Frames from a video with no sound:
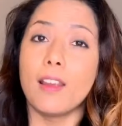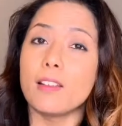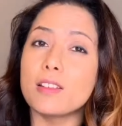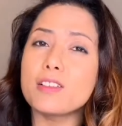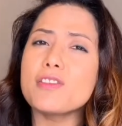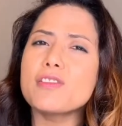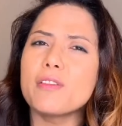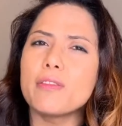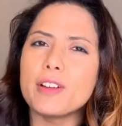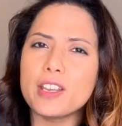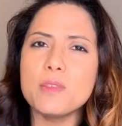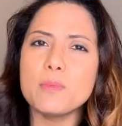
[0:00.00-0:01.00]
This is a
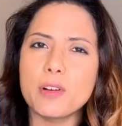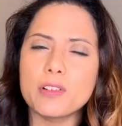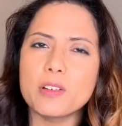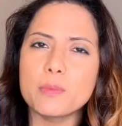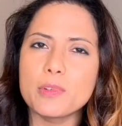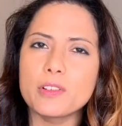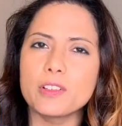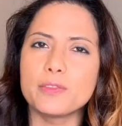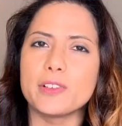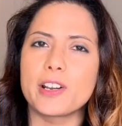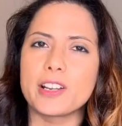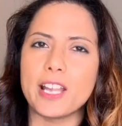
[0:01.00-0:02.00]
very important book if
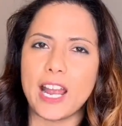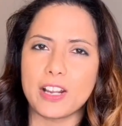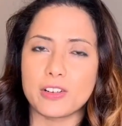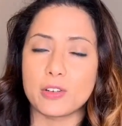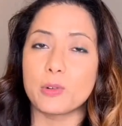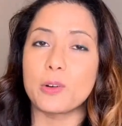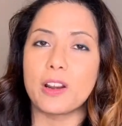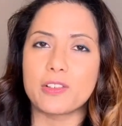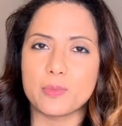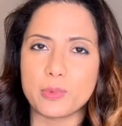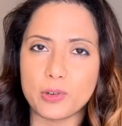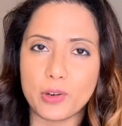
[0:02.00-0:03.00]
you are an actor or
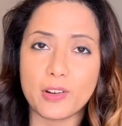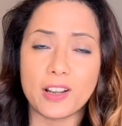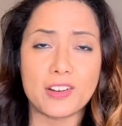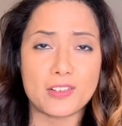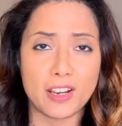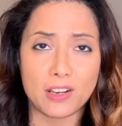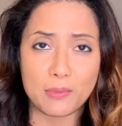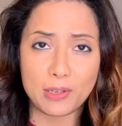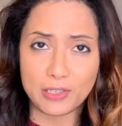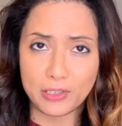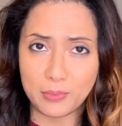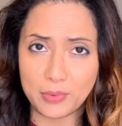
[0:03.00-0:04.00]
entrepreneur and trying to
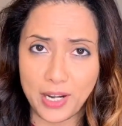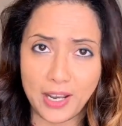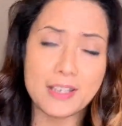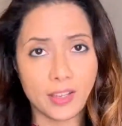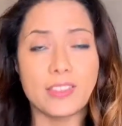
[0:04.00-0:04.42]
build your brand.